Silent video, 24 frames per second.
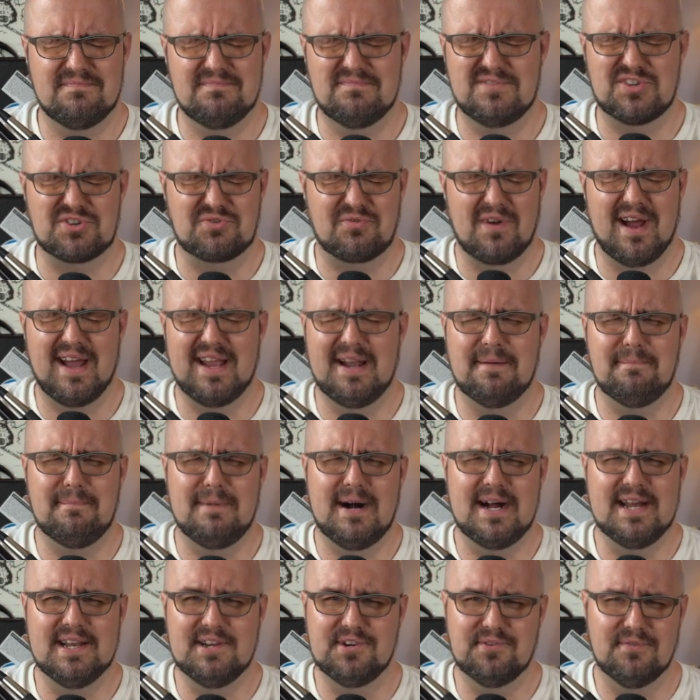try to
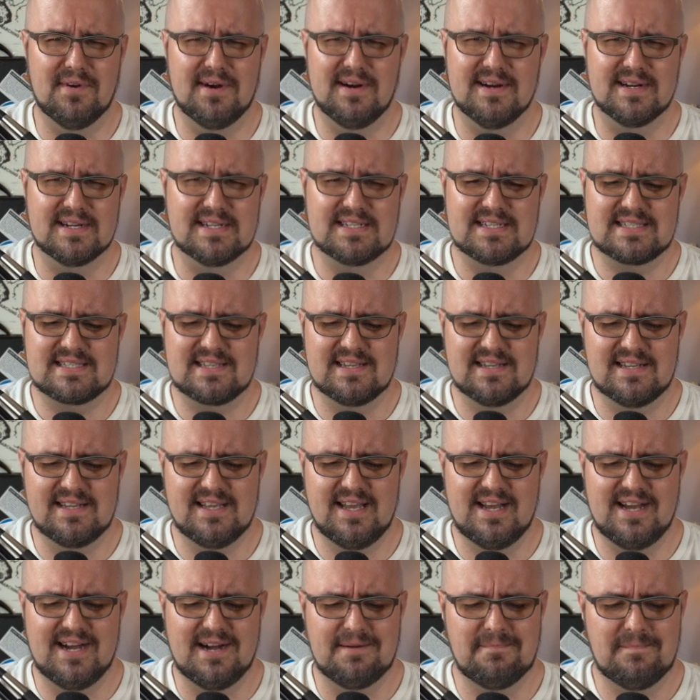buy drugs.
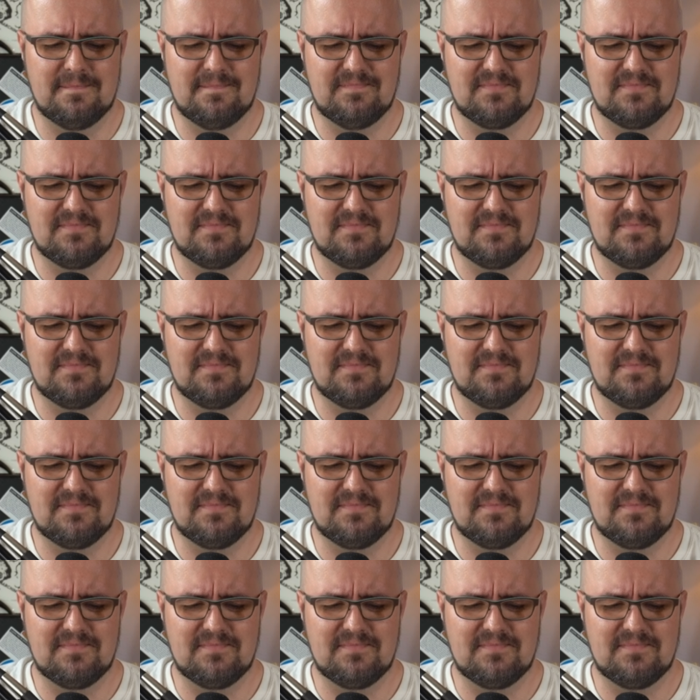Yeah.